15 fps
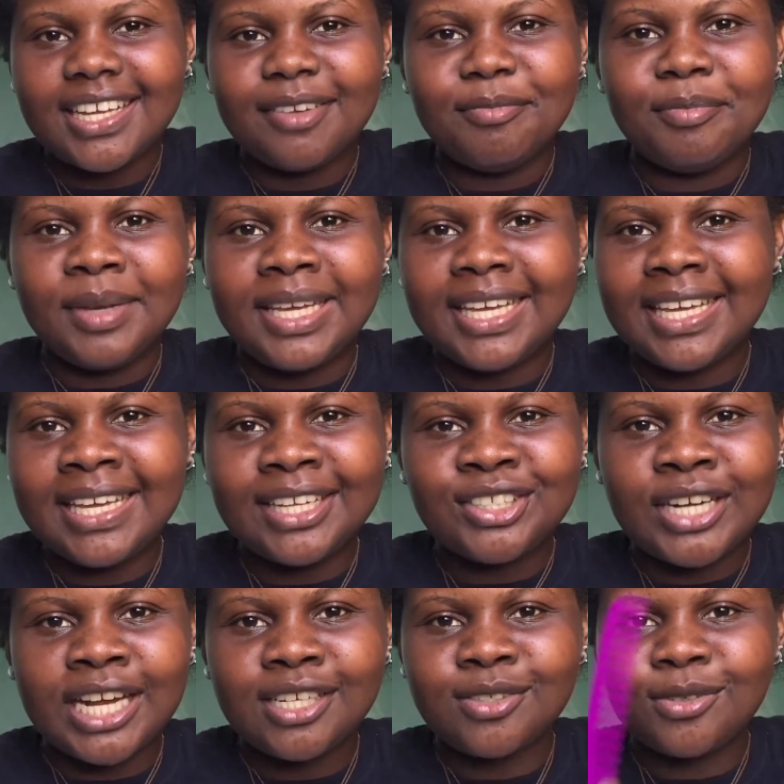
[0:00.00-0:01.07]
me
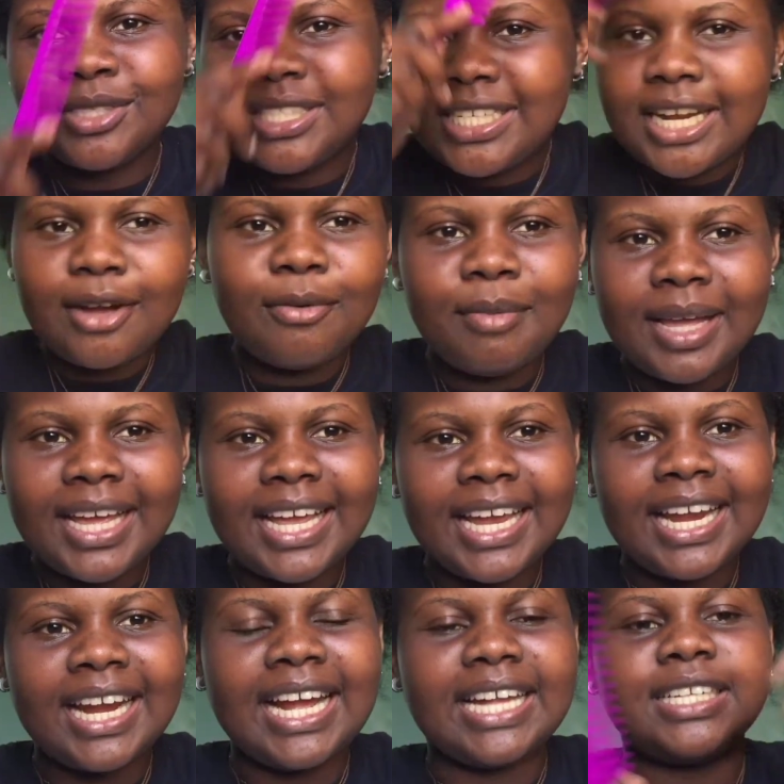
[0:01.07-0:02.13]
trying to gel my
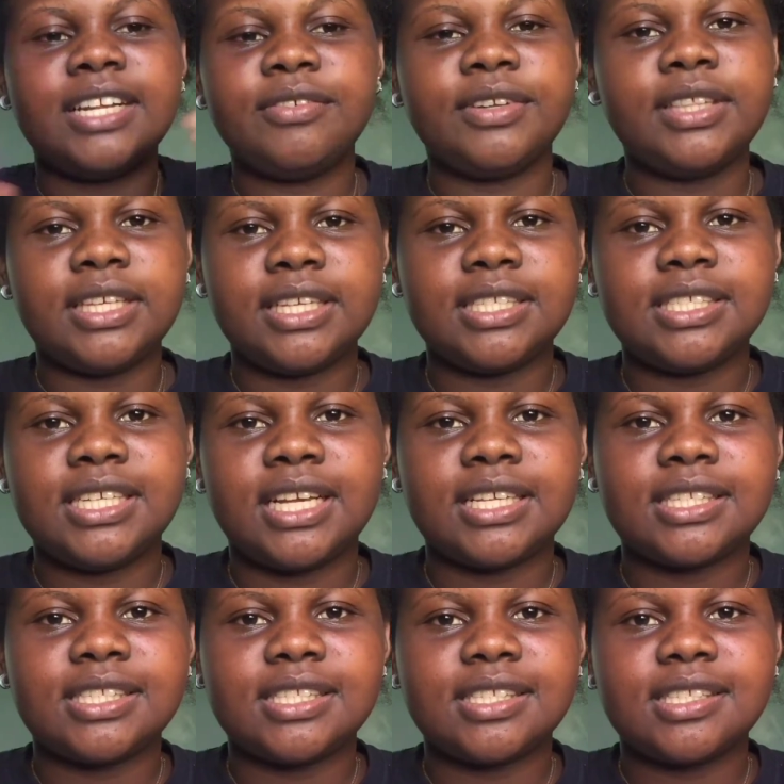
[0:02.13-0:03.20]
hair and everything is
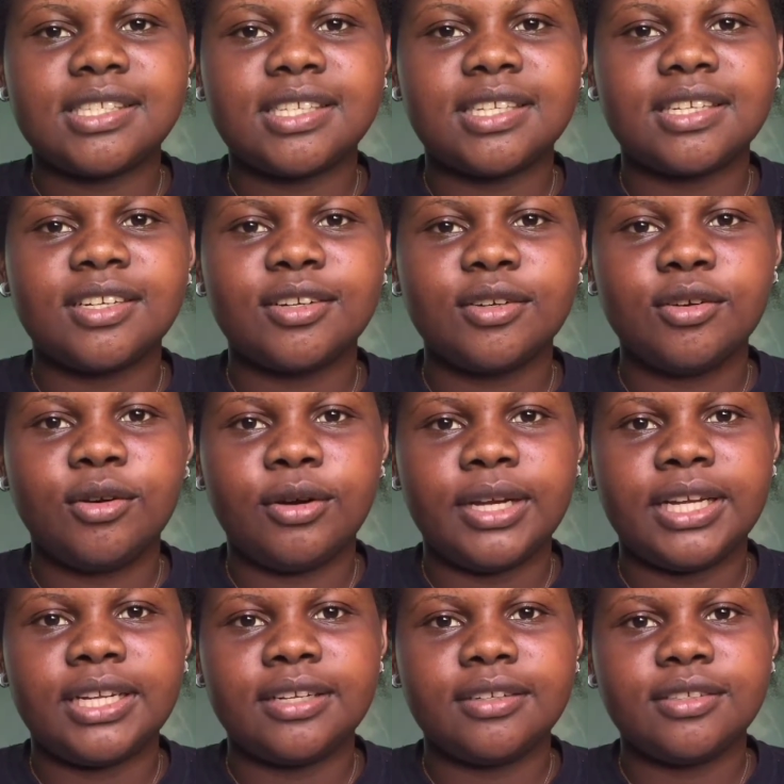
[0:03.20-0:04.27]
just
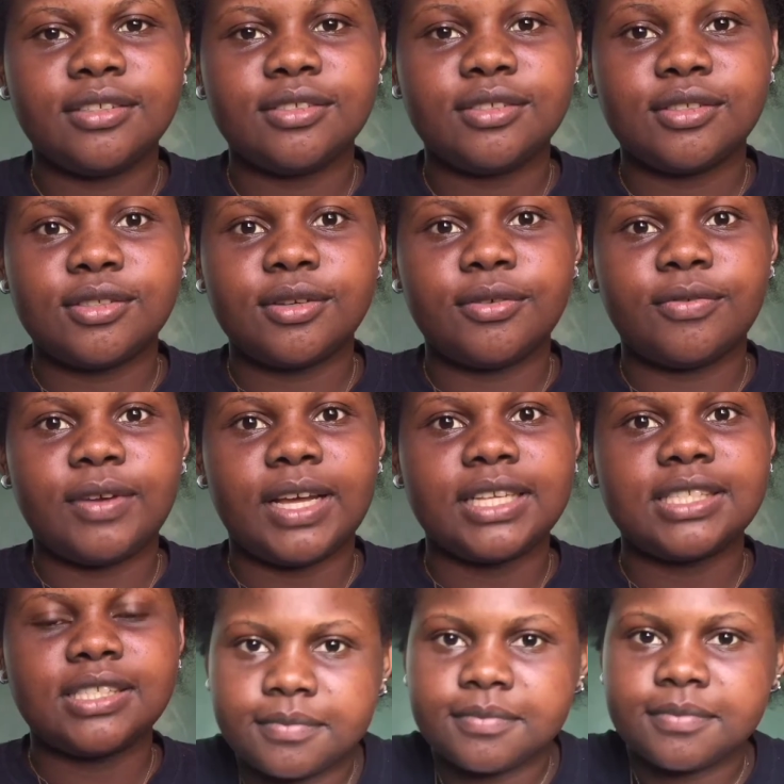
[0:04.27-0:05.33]
going so fast.